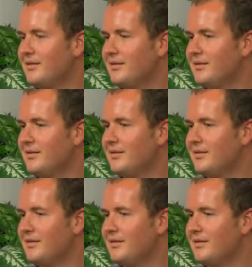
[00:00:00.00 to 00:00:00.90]

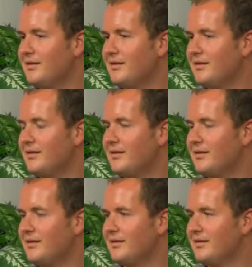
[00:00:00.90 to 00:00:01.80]

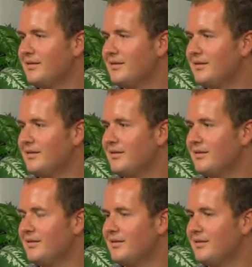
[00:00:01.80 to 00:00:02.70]

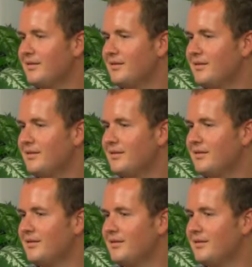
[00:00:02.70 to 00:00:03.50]
[no speech]